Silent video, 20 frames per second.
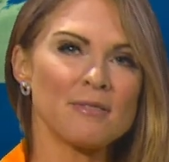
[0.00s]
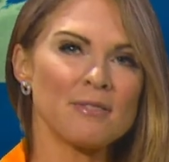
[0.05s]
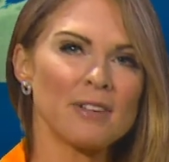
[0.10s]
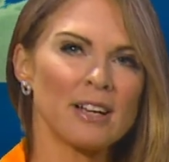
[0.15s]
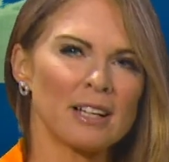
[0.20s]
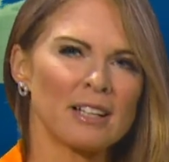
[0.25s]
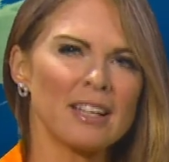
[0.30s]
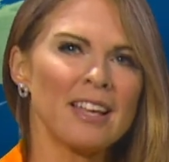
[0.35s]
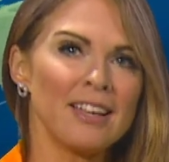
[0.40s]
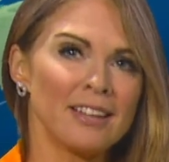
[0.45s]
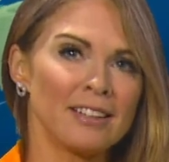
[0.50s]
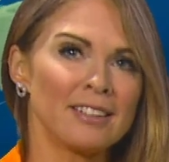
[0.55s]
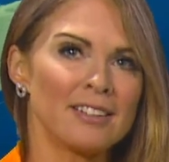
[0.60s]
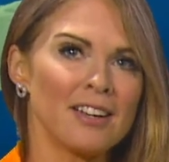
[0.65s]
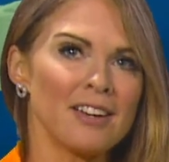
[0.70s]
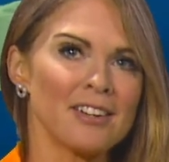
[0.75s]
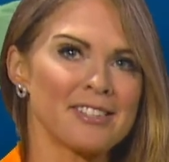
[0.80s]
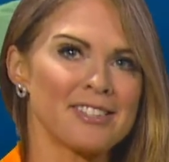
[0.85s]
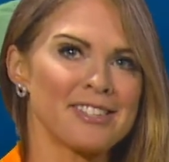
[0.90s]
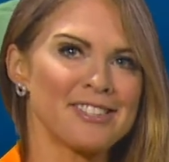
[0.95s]
In fact,
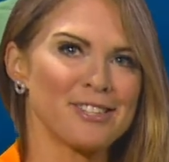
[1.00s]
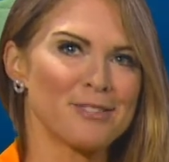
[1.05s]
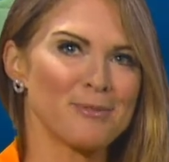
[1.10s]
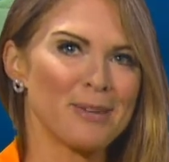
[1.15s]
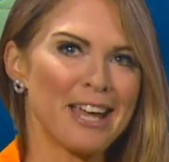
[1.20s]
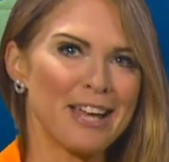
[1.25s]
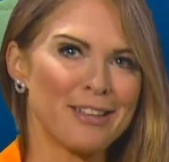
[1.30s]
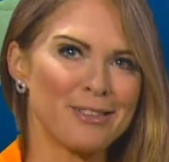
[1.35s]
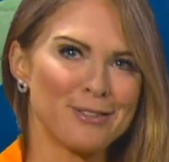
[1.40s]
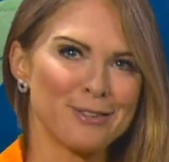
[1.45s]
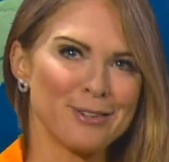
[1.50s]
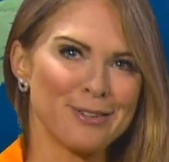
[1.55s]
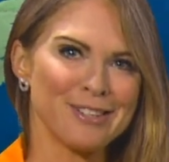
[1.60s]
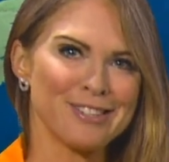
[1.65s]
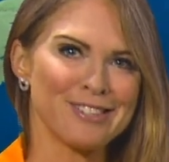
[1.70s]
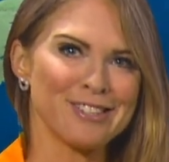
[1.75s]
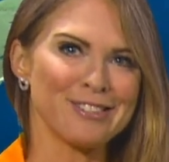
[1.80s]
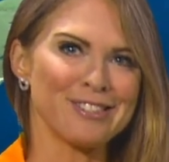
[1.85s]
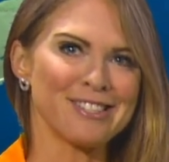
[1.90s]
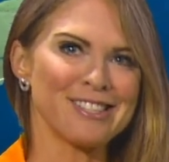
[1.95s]
gusts as we head through
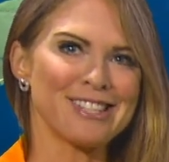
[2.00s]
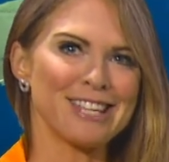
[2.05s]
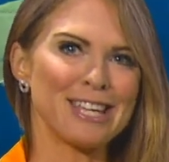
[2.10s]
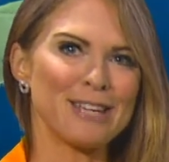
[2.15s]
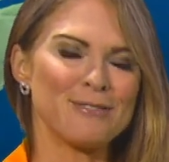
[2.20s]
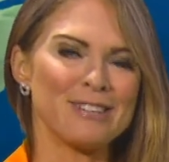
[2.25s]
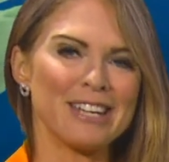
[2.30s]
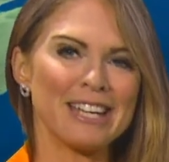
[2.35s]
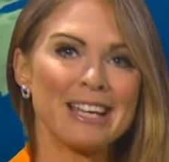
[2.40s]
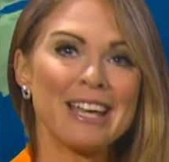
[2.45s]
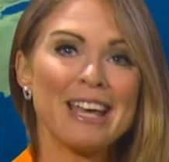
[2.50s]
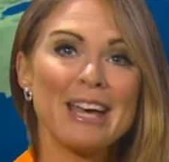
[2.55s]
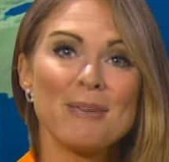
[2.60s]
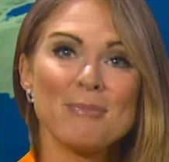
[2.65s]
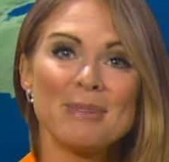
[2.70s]
into this evening.